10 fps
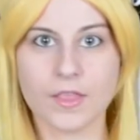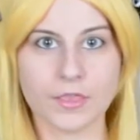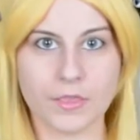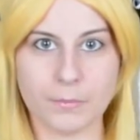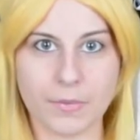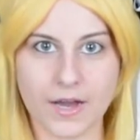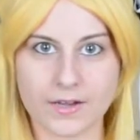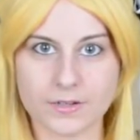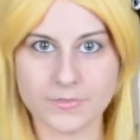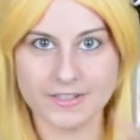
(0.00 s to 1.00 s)
The
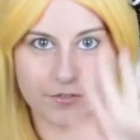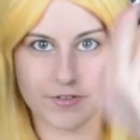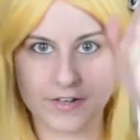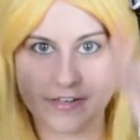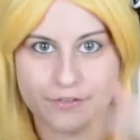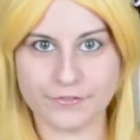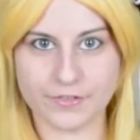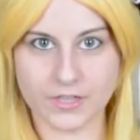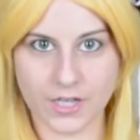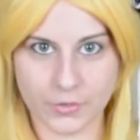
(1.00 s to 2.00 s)
bottom is very
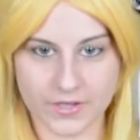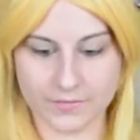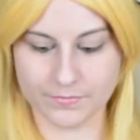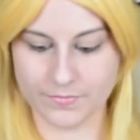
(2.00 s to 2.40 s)
flowy.